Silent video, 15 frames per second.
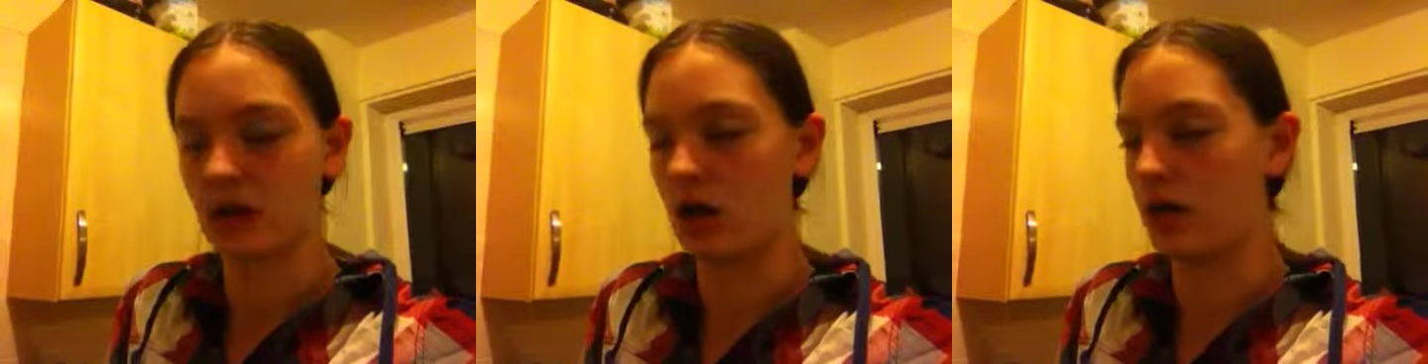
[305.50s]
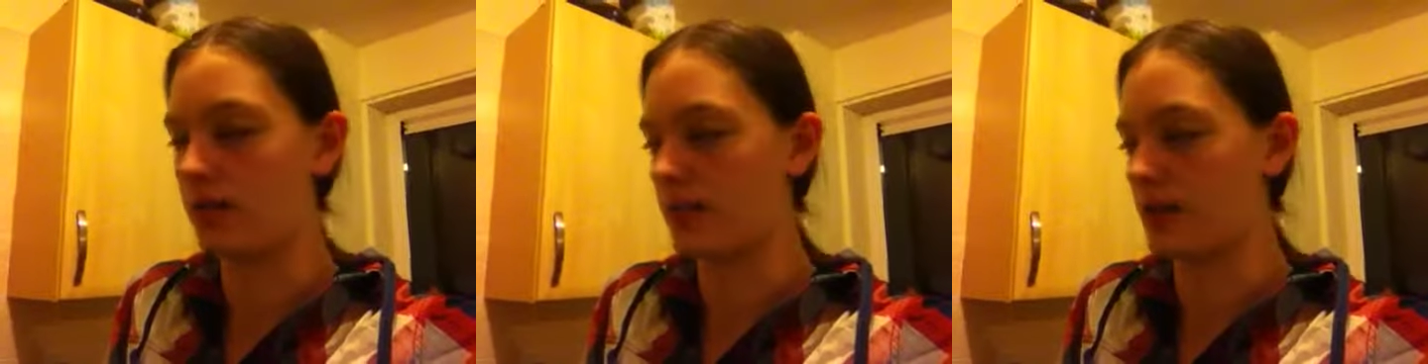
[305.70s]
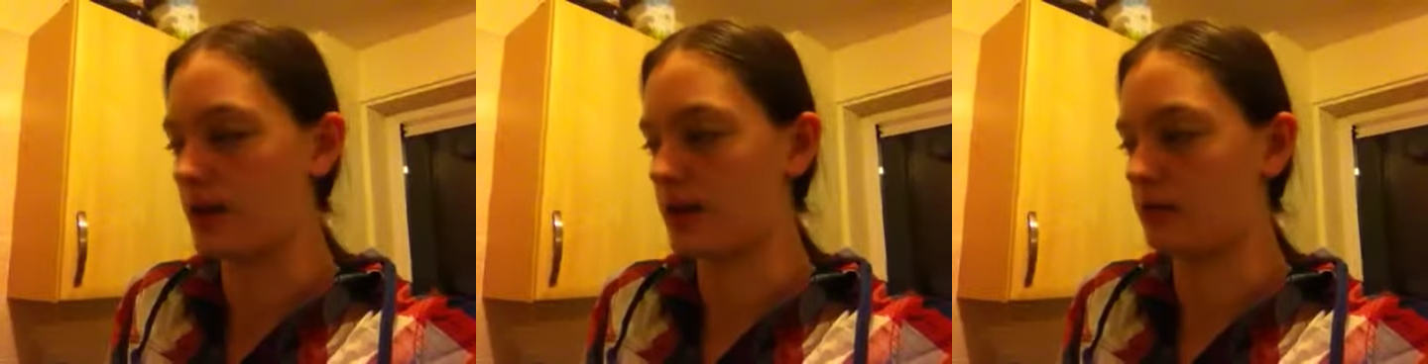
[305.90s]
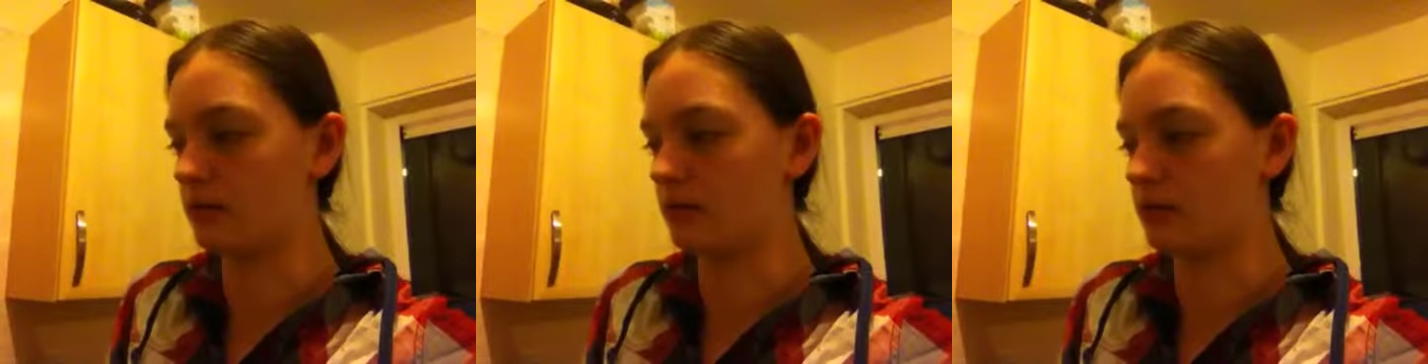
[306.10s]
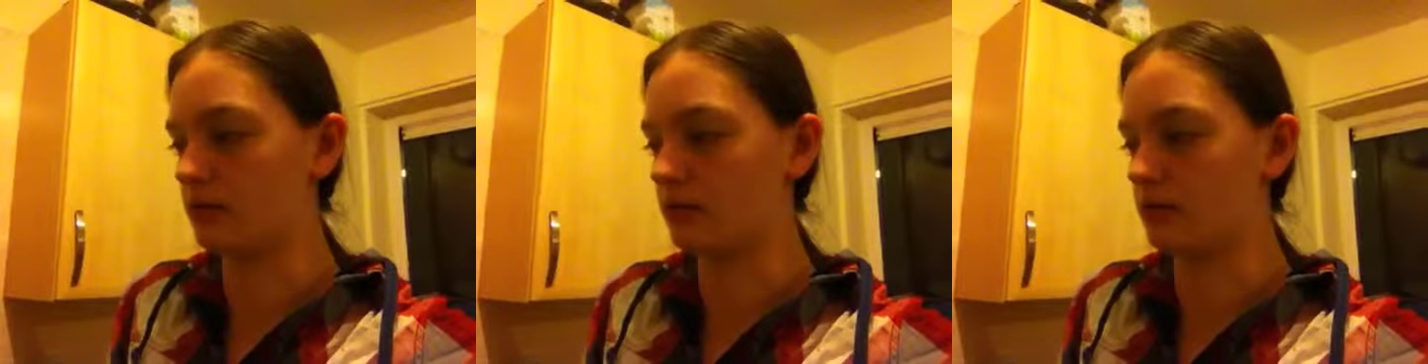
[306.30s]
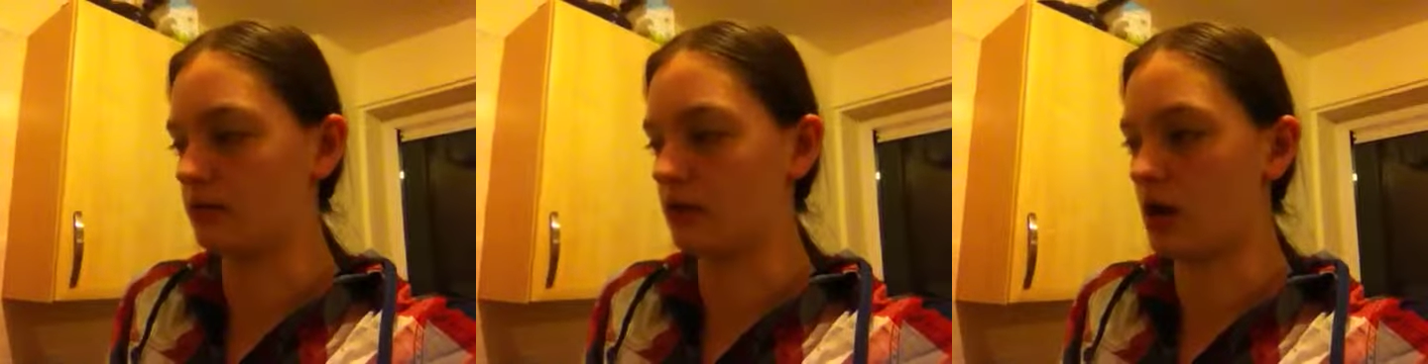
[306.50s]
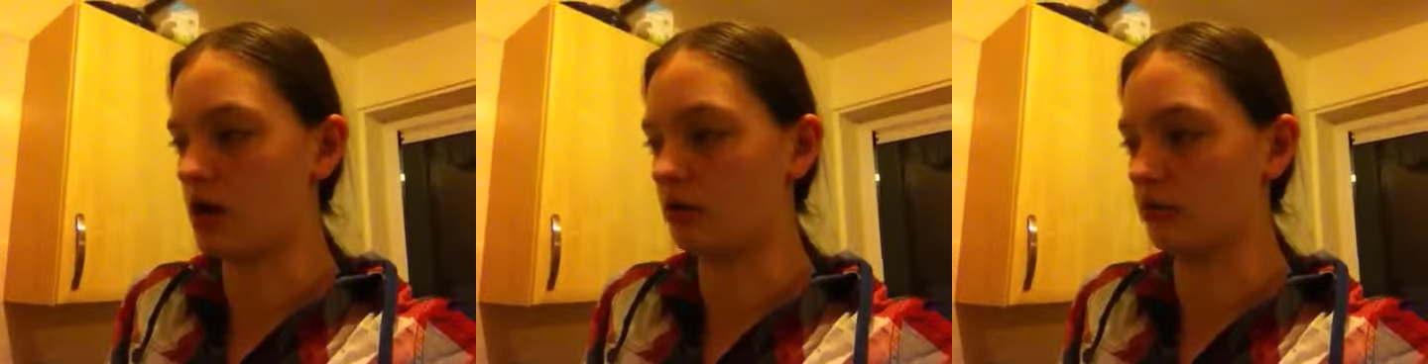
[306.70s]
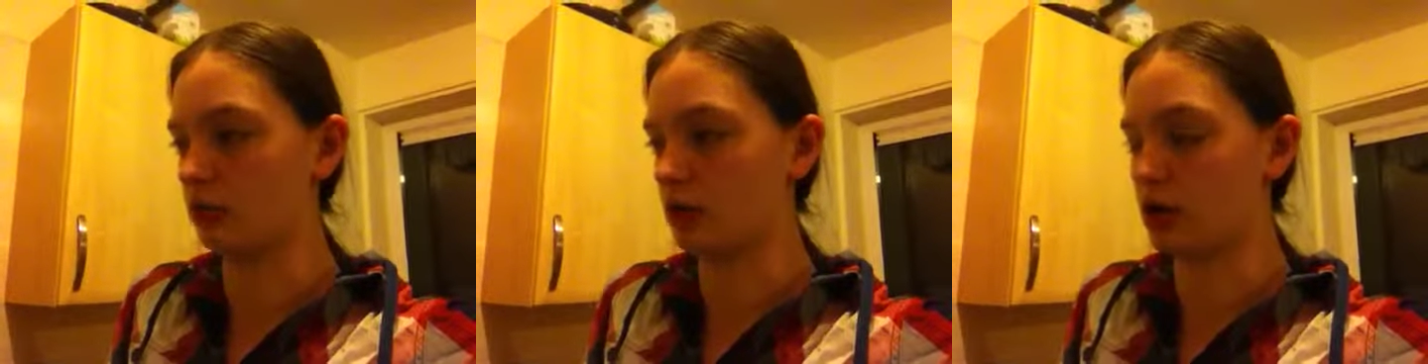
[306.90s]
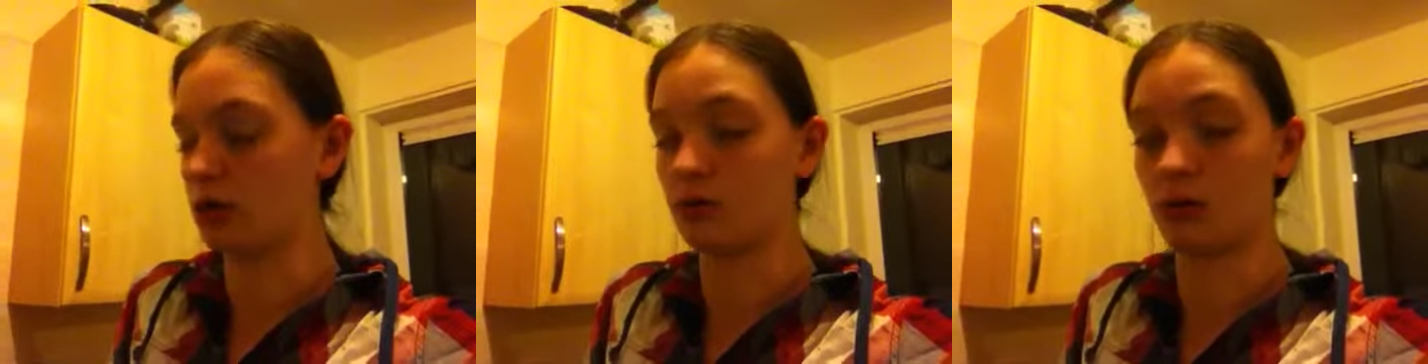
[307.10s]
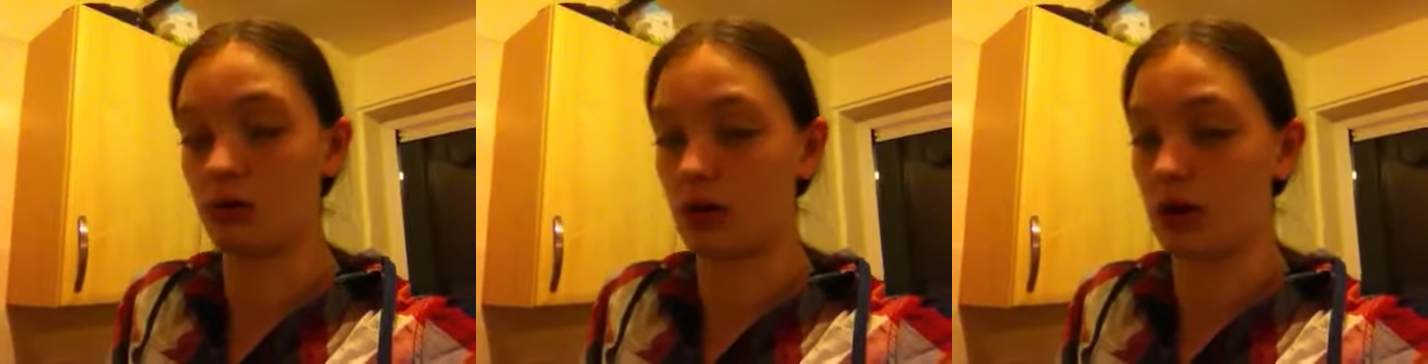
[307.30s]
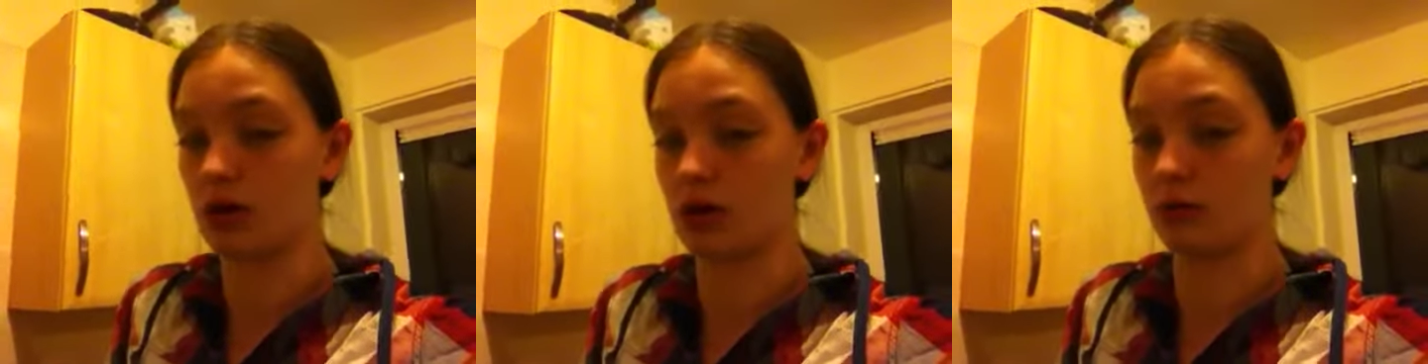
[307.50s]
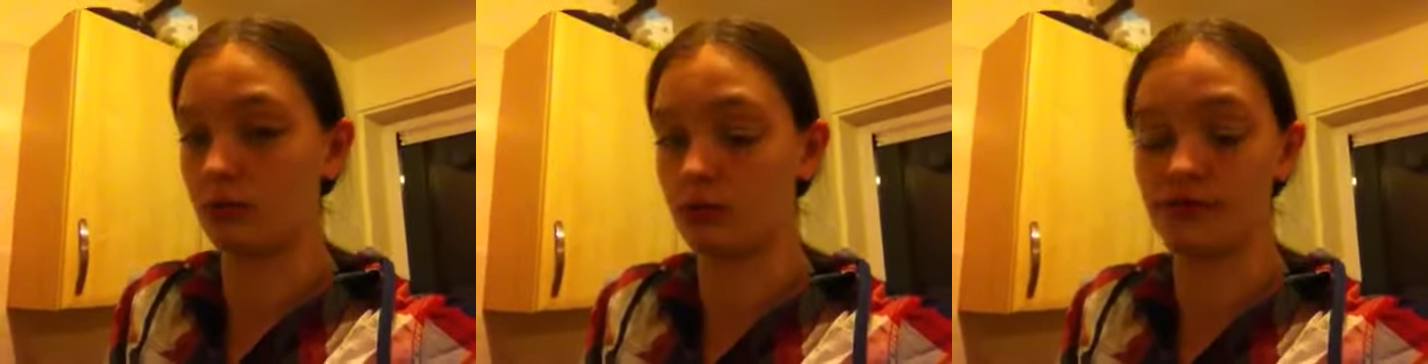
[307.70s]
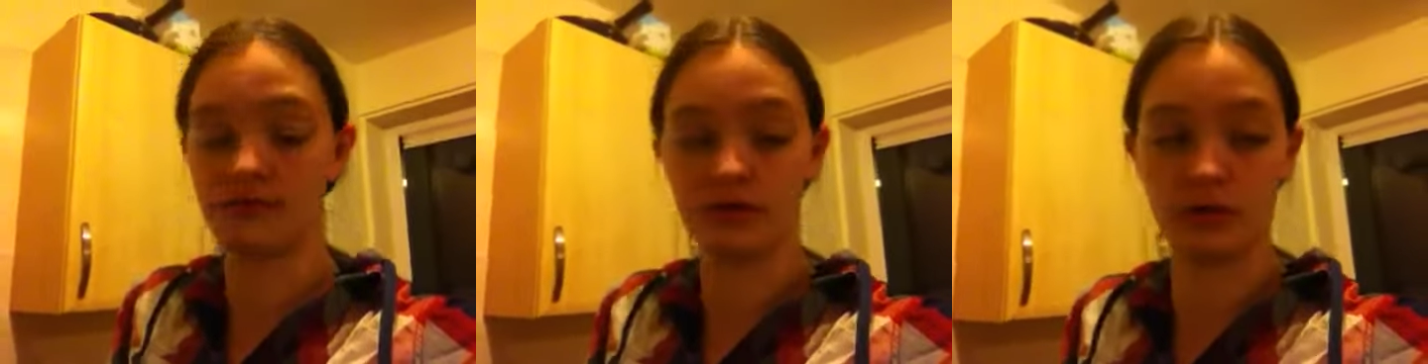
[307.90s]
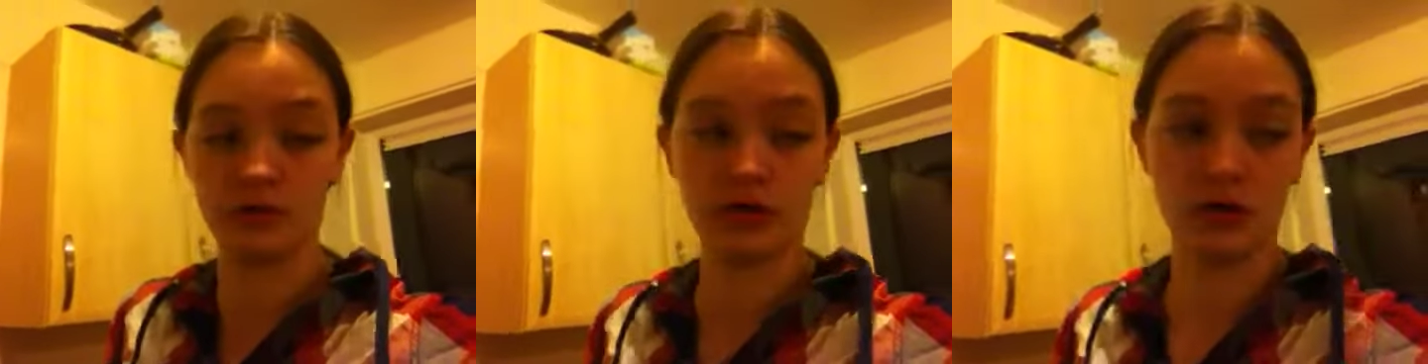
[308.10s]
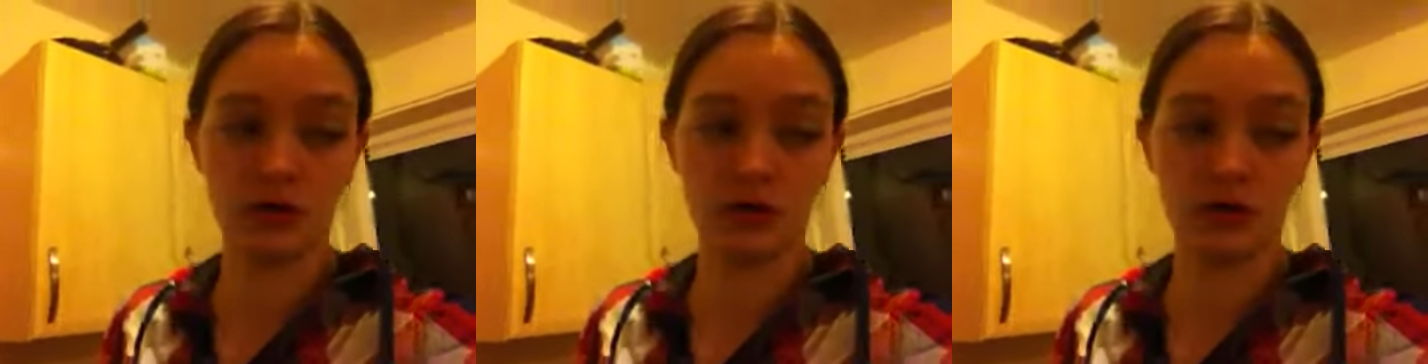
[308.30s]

And then Hellboy, or Hellboy first,